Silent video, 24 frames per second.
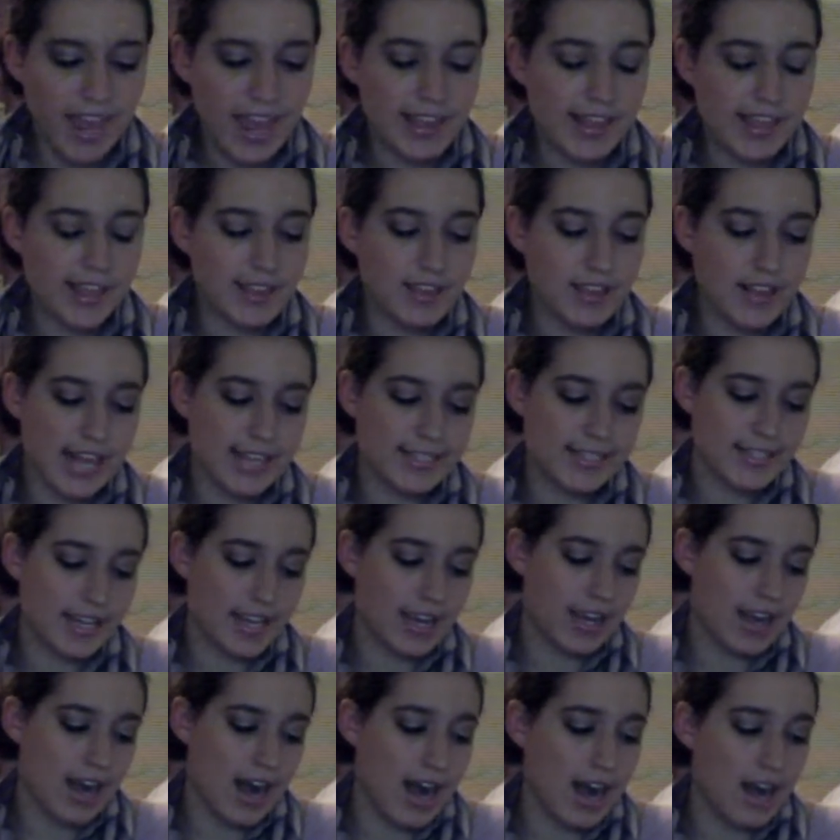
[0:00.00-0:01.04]
And then the last
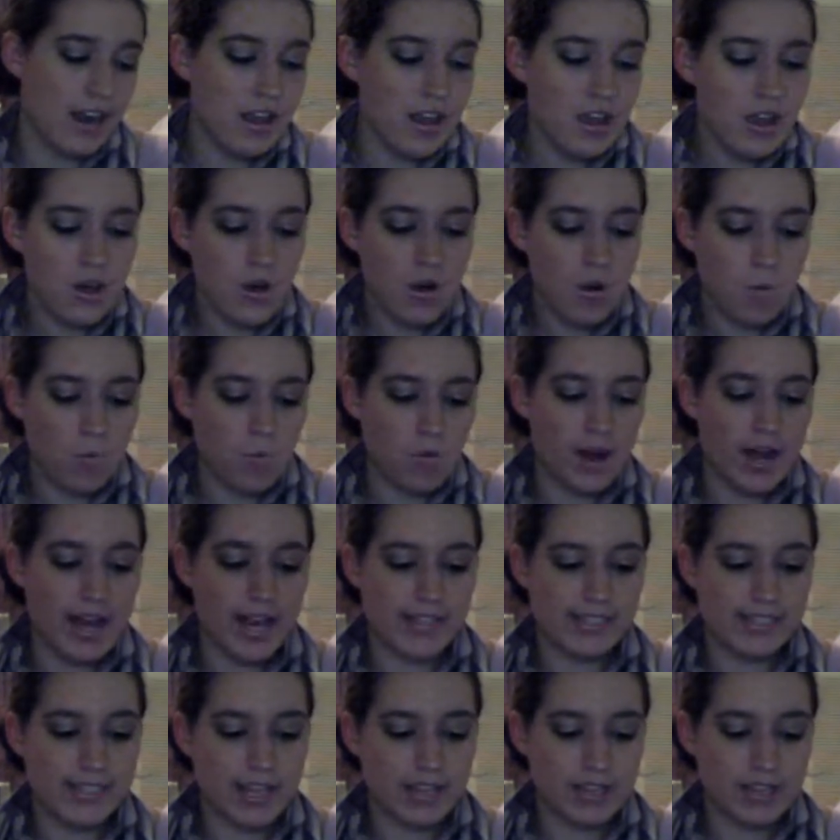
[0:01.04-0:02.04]
thing I got was